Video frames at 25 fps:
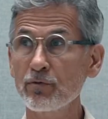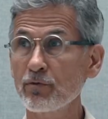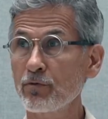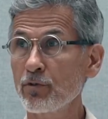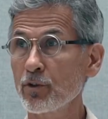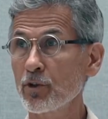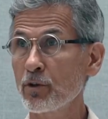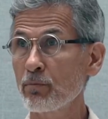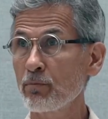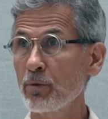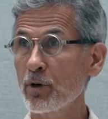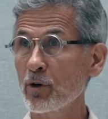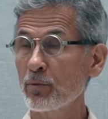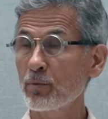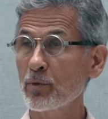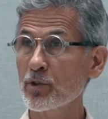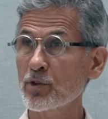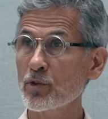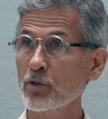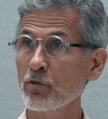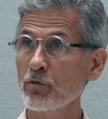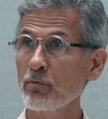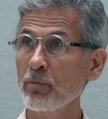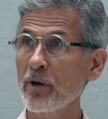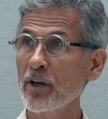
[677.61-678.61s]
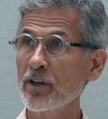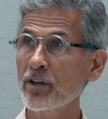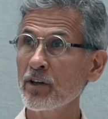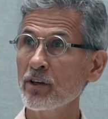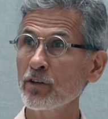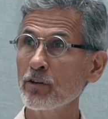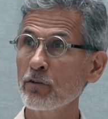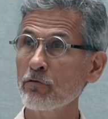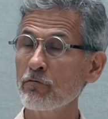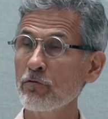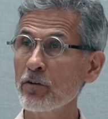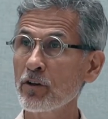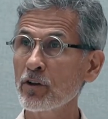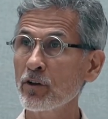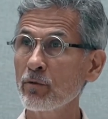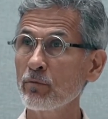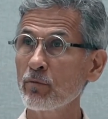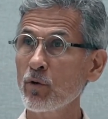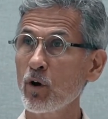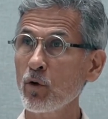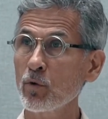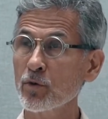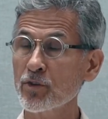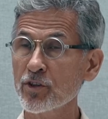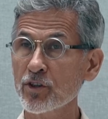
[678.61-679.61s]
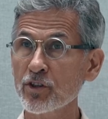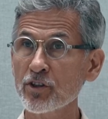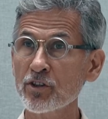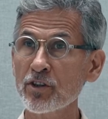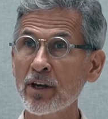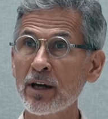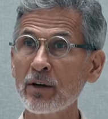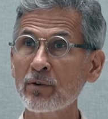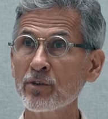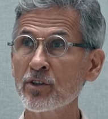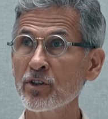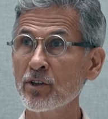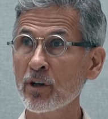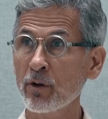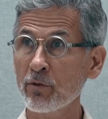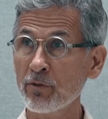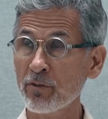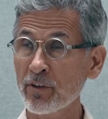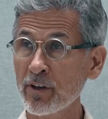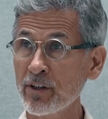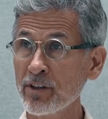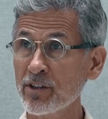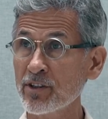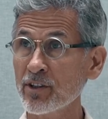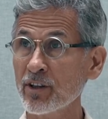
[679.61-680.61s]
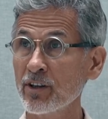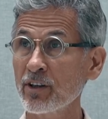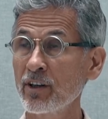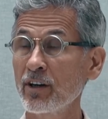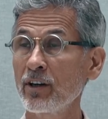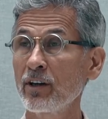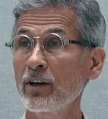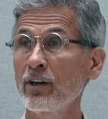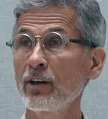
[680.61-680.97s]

for the purpose of making the film also sounding authentic,